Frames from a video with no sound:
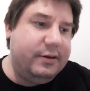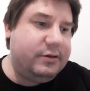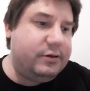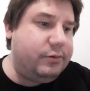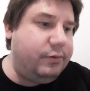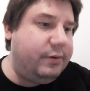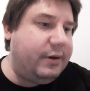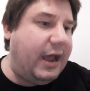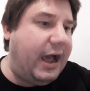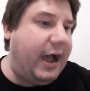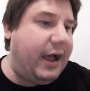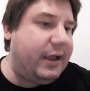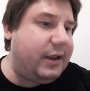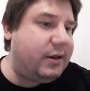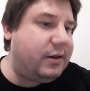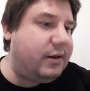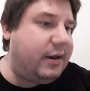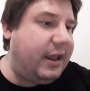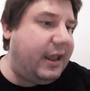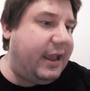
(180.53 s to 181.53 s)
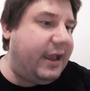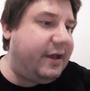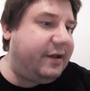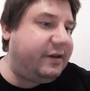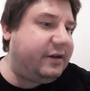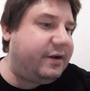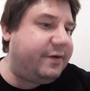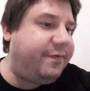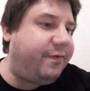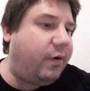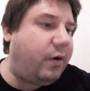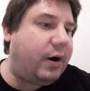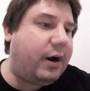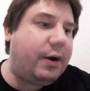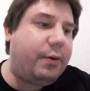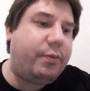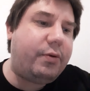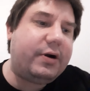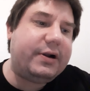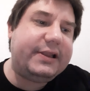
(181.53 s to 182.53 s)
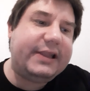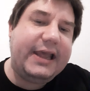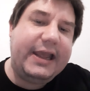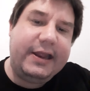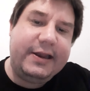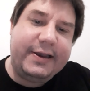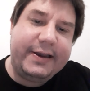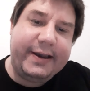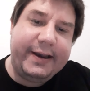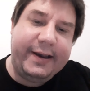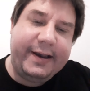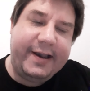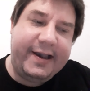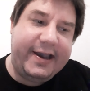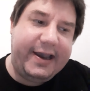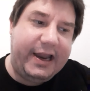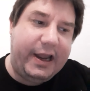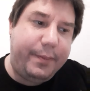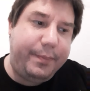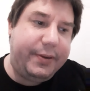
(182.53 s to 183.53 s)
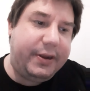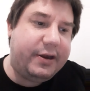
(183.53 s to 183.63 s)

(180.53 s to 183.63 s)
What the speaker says: Do not ask for a relationship.